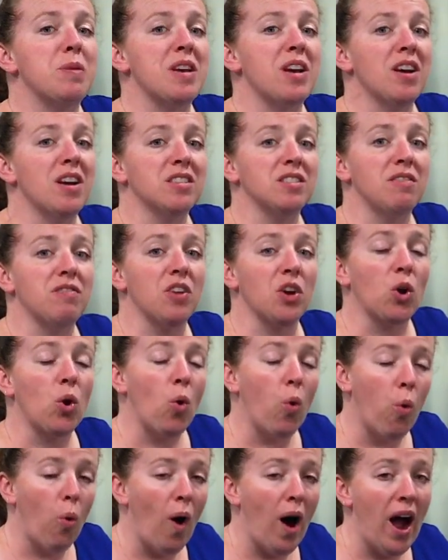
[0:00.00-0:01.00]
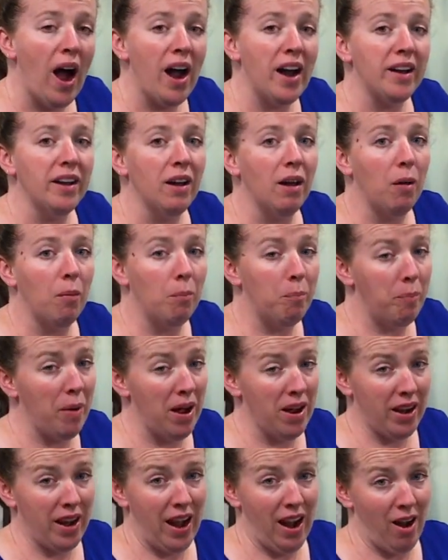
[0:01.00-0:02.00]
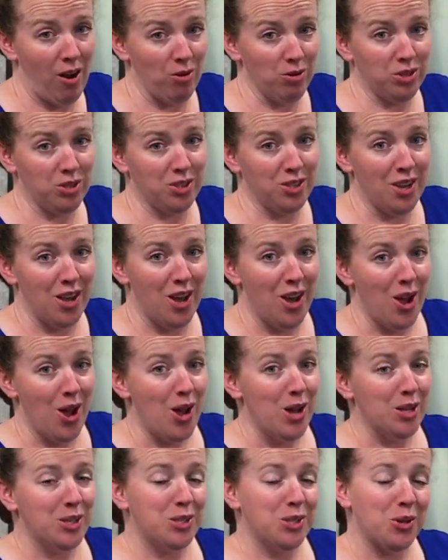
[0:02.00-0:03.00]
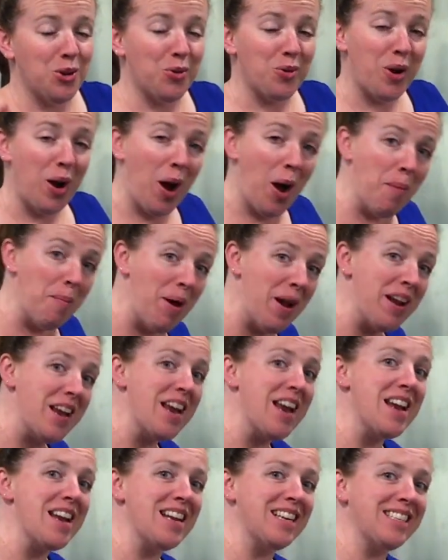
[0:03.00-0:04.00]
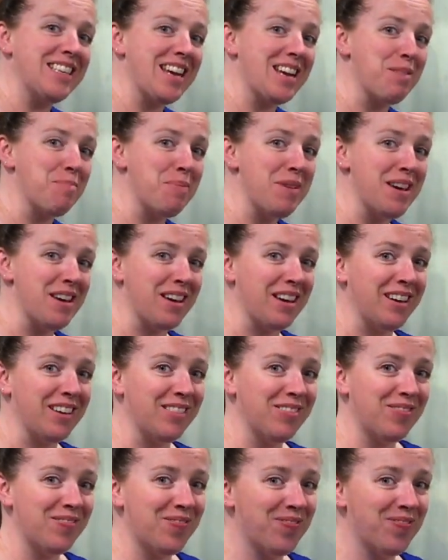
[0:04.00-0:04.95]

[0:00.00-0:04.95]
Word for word: because of the quad bunkhouse. So come on in and take a peek.